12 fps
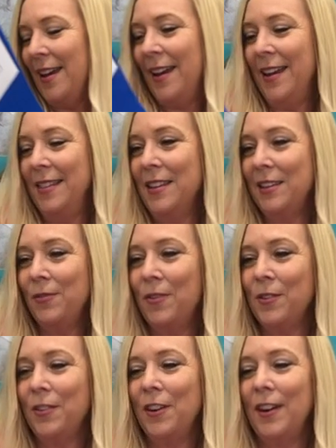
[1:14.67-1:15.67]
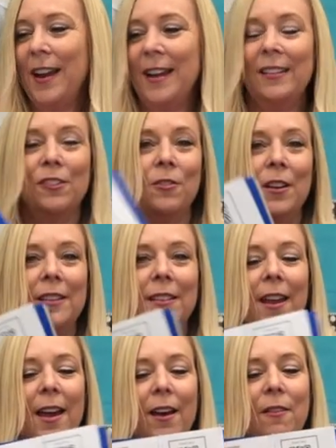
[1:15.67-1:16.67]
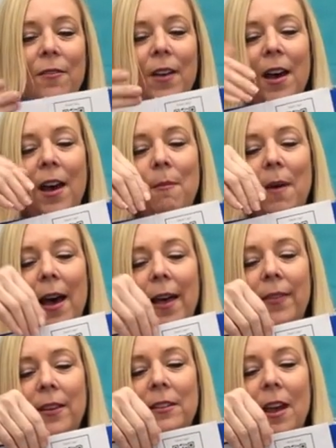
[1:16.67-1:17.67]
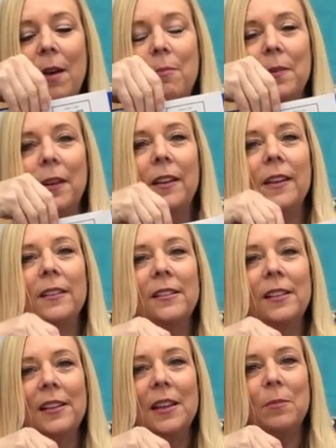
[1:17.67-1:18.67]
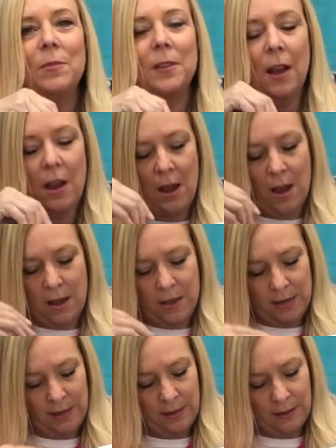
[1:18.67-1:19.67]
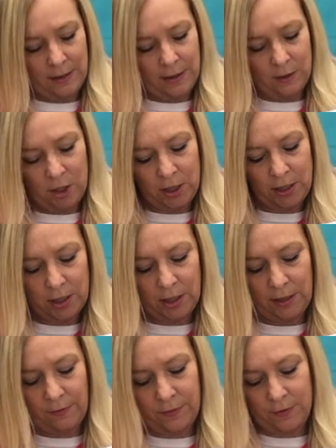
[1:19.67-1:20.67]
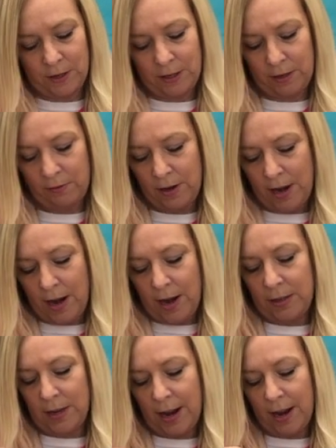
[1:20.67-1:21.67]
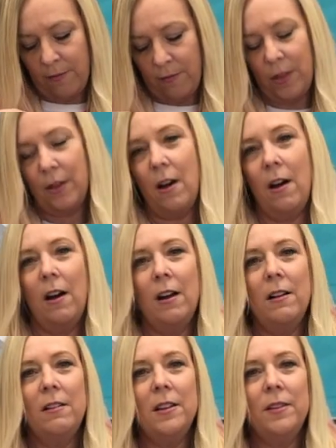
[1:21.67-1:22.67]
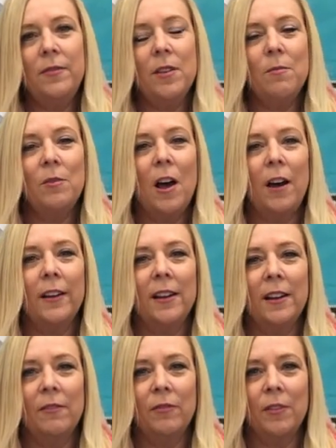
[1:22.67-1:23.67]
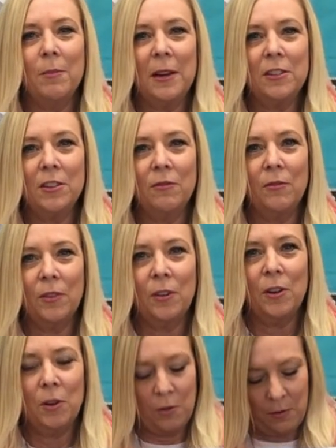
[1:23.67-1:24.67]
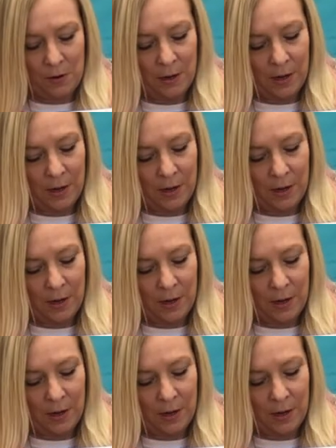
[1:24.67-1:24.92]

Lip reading: In this folder, it's going to have on the top, it's clipped, this is a little cheat sheet for you to have with all of your login information for your